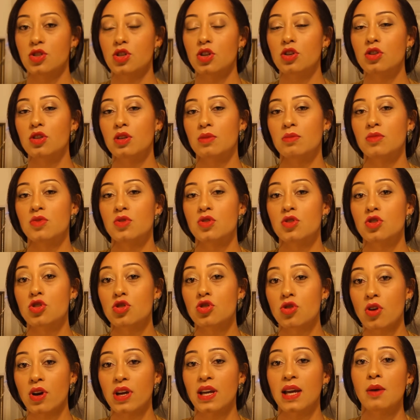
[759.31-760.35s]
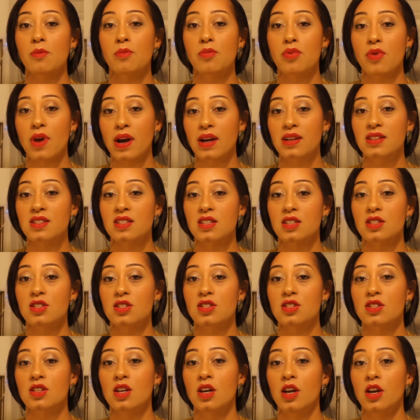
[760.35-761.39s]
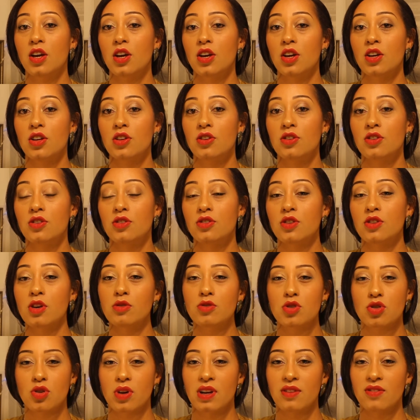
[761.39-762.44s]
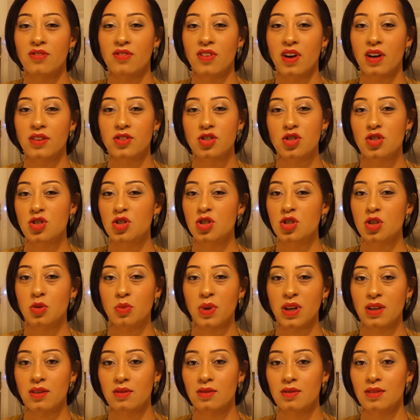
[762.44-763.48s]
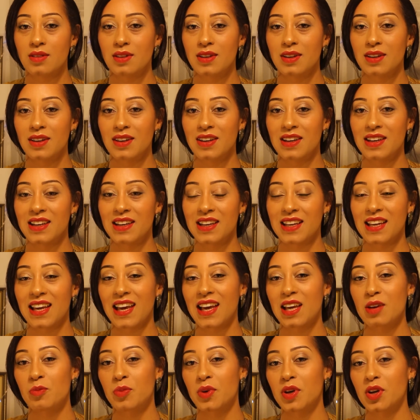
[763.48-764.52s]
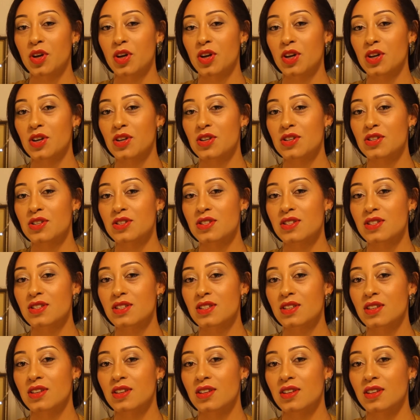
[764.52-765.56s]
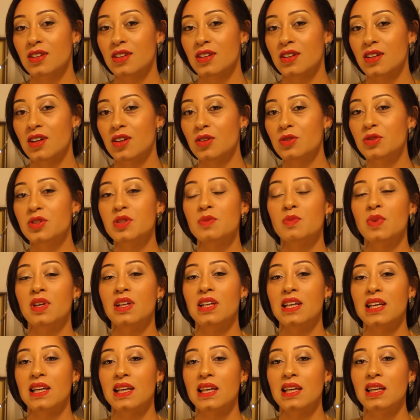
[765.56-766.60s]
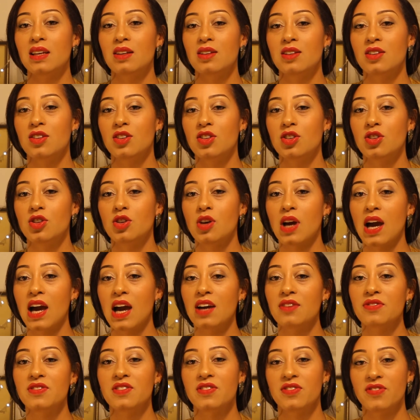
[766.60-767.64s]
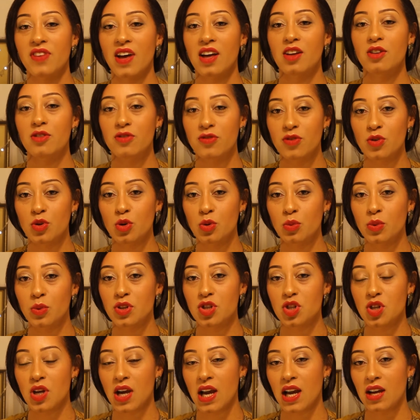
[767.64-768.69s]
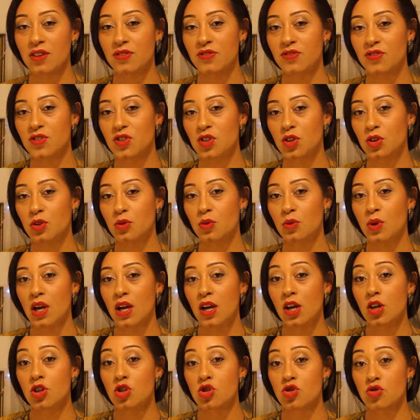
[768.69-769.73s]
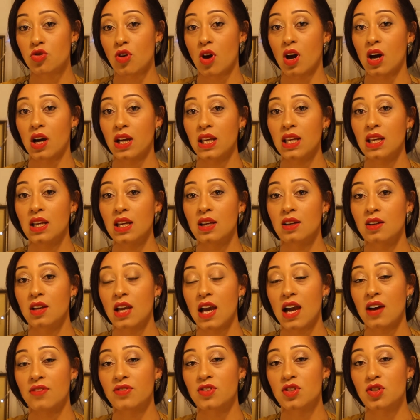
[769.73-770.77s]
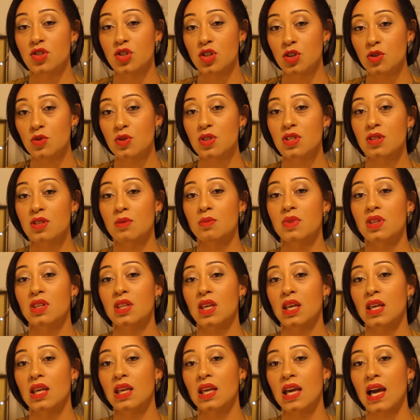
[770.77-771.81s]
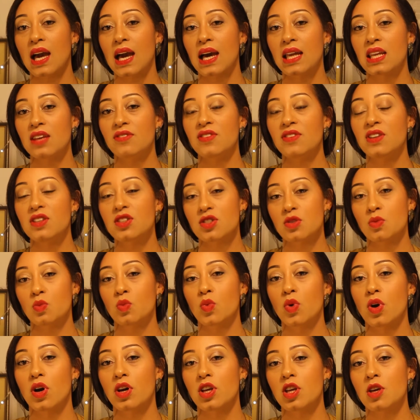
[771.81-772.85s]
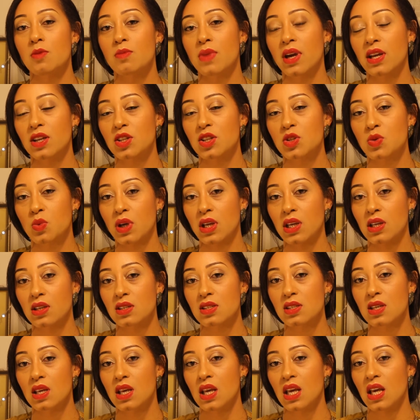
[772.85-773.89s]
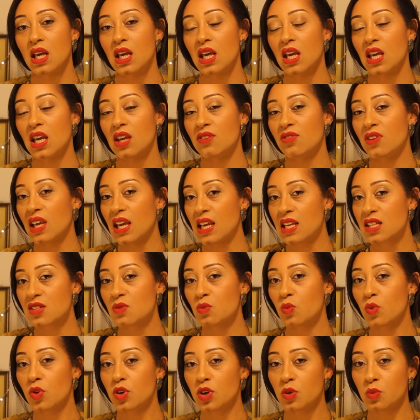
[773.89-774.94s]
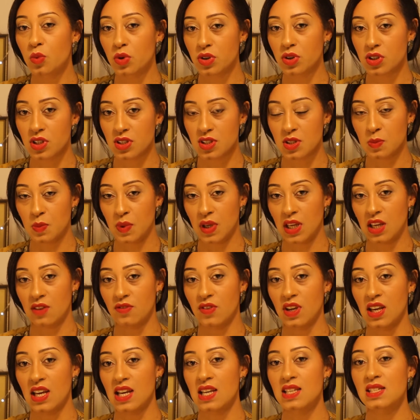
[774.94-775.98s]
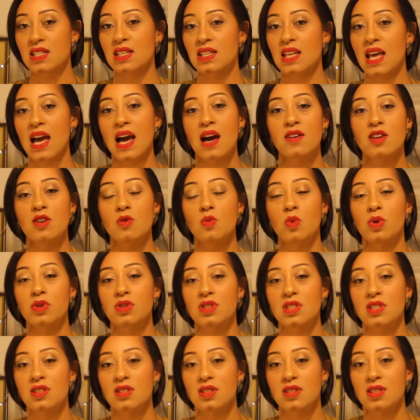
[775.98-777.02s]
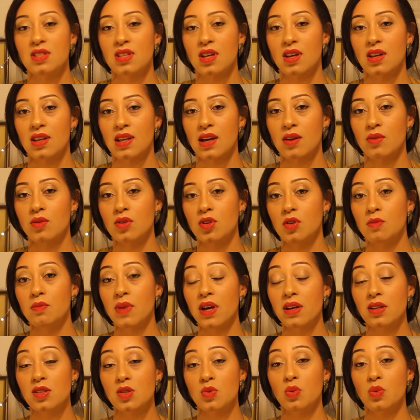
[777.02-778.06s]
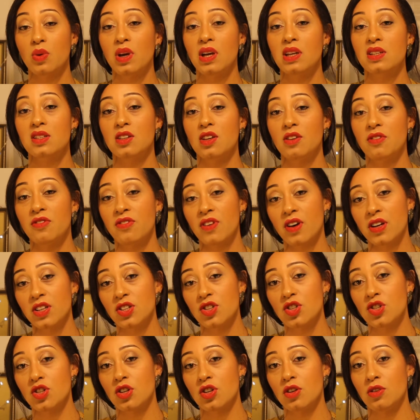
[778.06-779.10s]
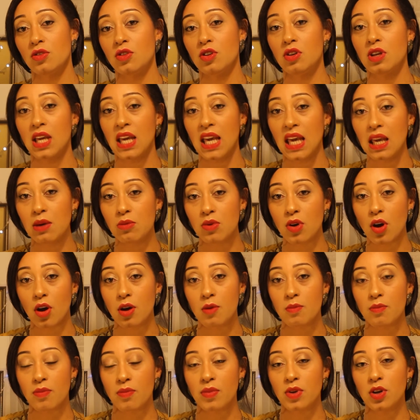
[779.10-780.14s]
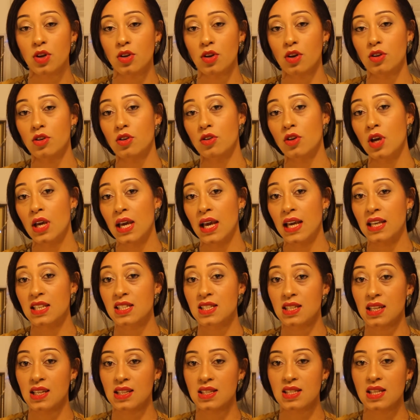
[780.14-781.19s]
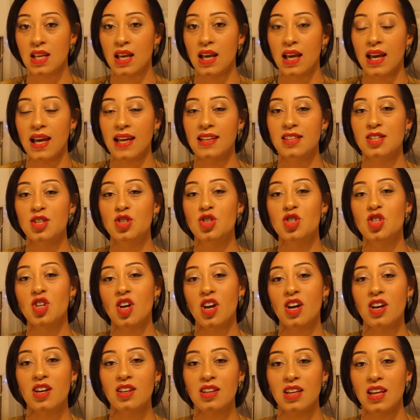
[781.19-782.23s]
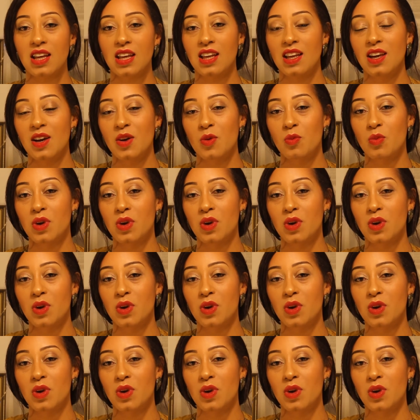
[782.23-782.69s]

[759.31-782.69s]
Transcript: Do them, try it, practice. Don't try it, in fact, just do it. Okay, because ultimately, you have to fail forward, you have to try, you have to do something, and if it doesn't work, you make tweaks. If it isn't what you want it to be, if it isn't how you want it to turn out, you make tweaks and you fine tune, you keep going, it's a journey.